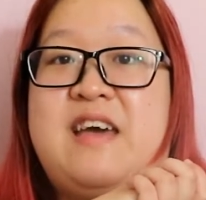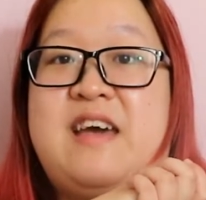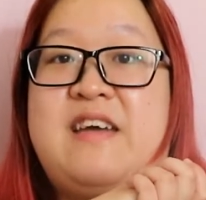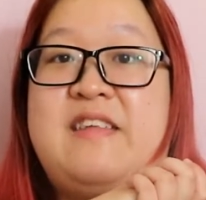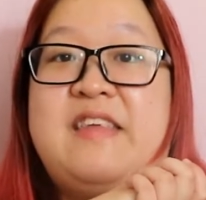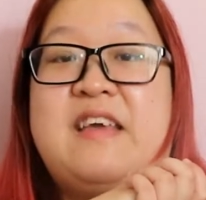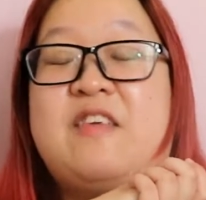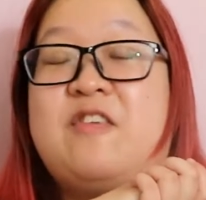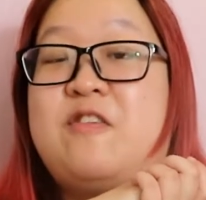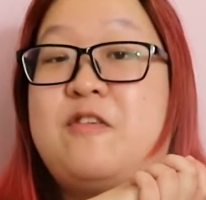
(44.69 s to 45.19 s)

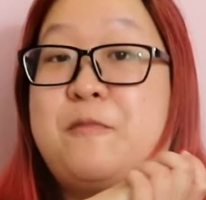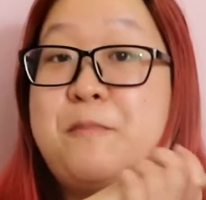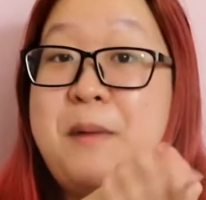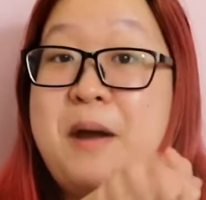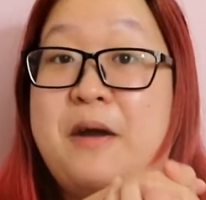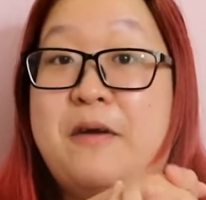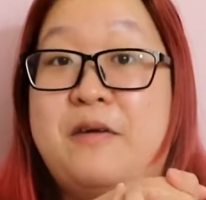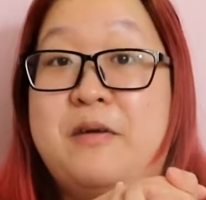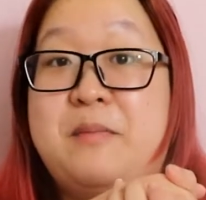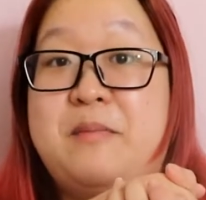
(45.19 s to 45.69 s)
an
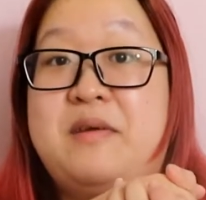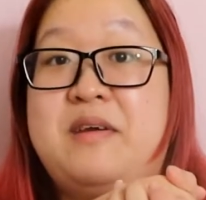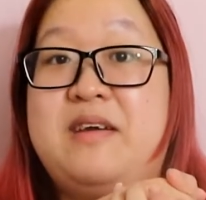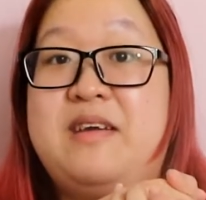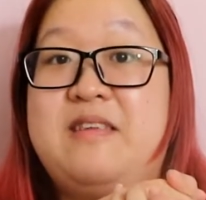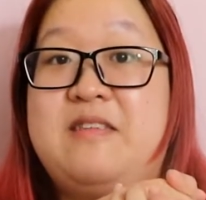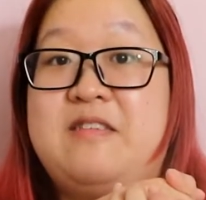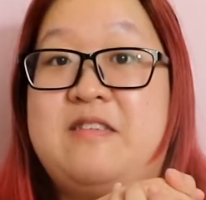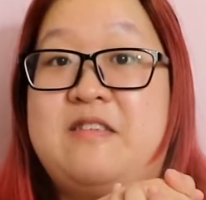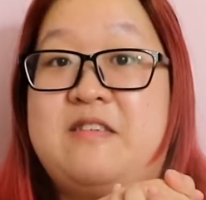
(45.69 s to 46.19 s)

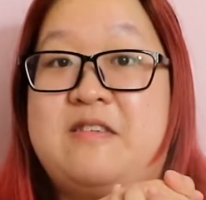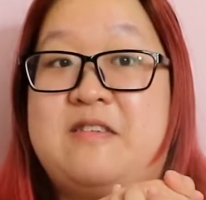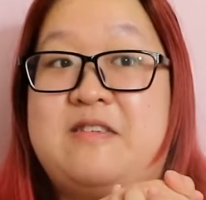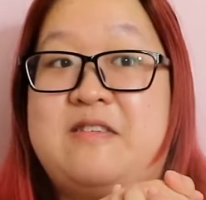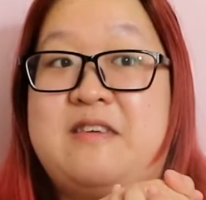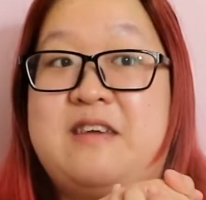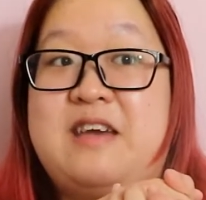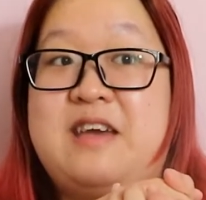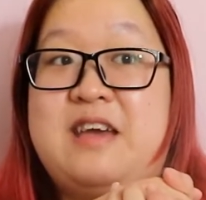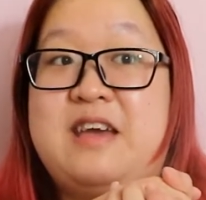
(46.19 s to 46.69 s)
experiment to
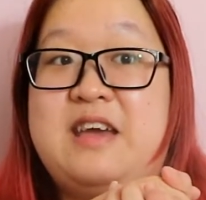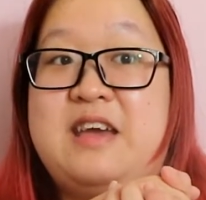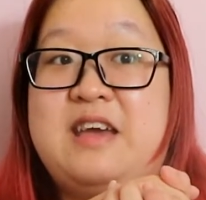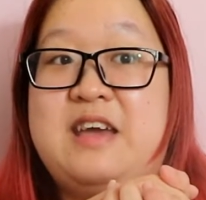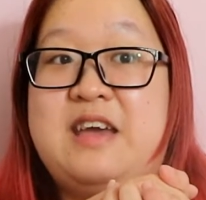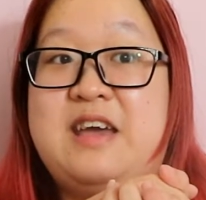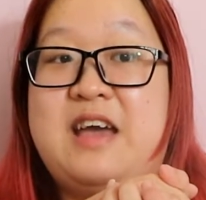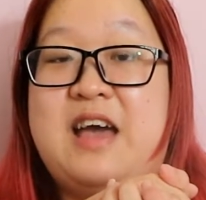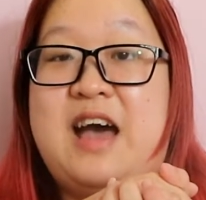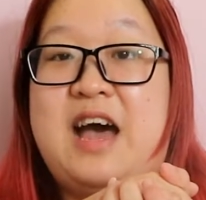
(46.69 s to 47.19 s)

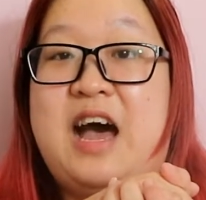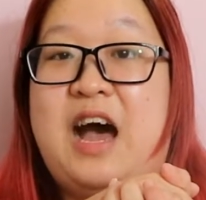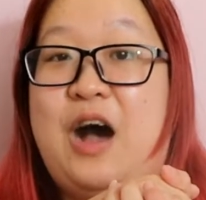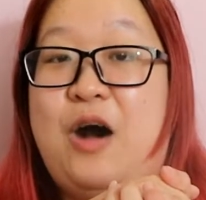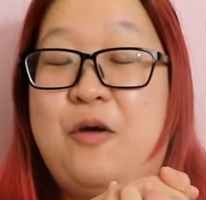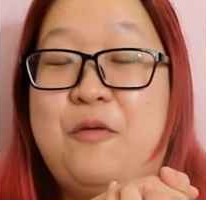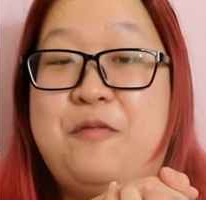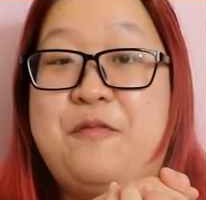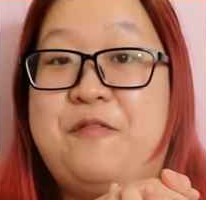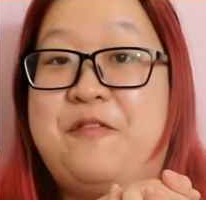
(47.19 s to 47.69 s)
see
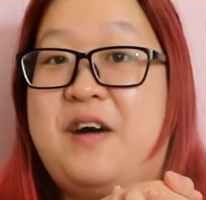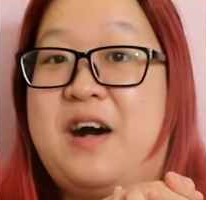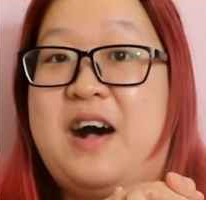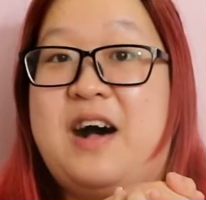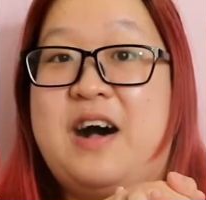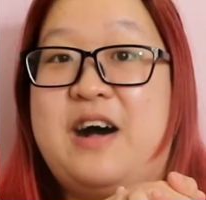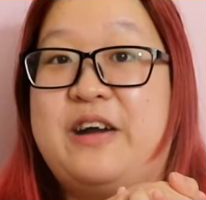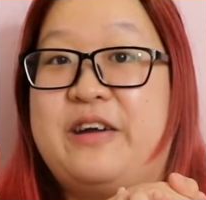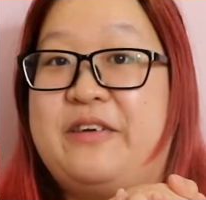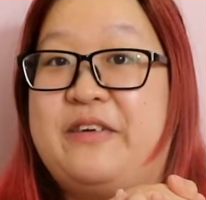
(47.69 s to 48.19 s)
how
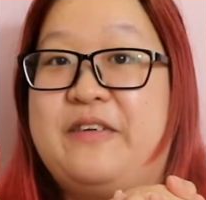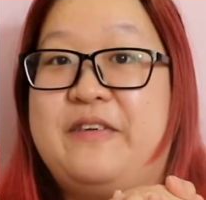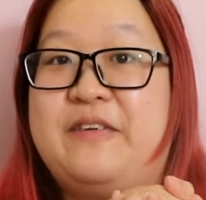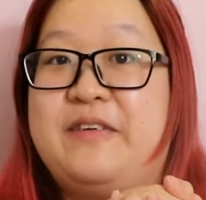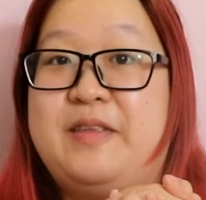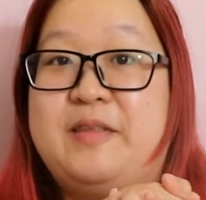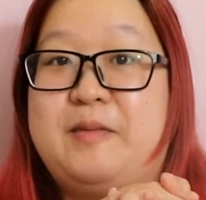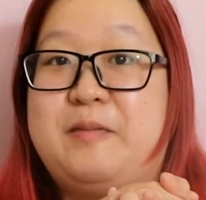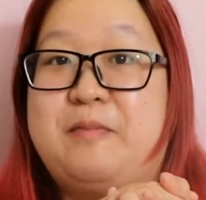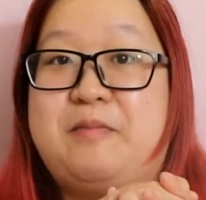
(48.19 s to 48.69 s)
far
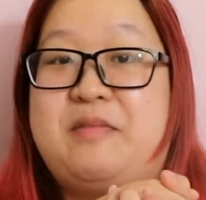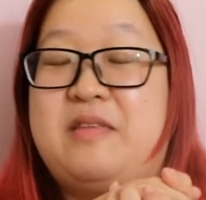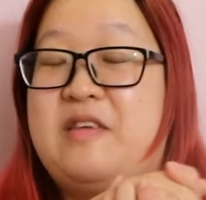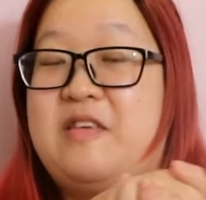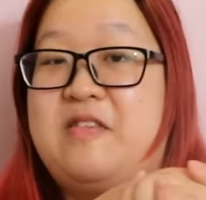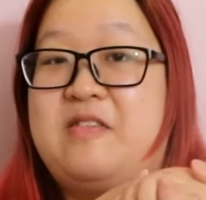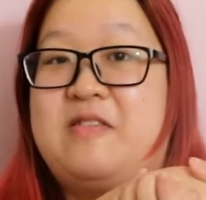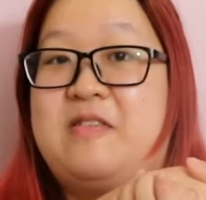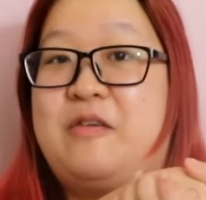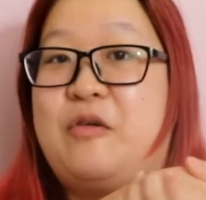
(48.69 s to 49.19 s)
could
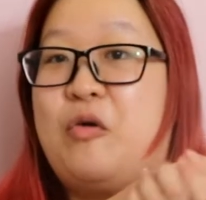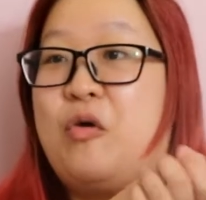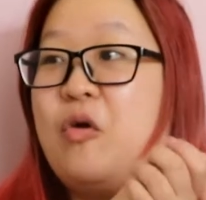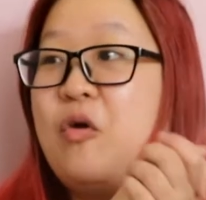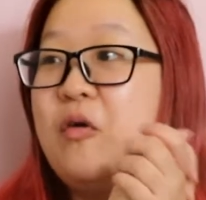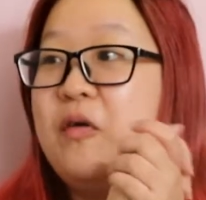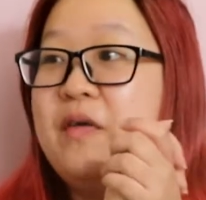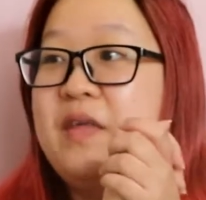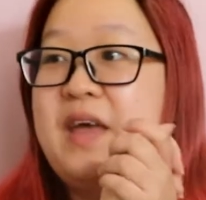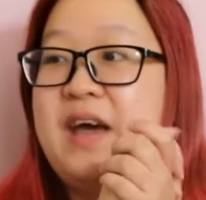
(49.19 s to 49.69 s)
this go.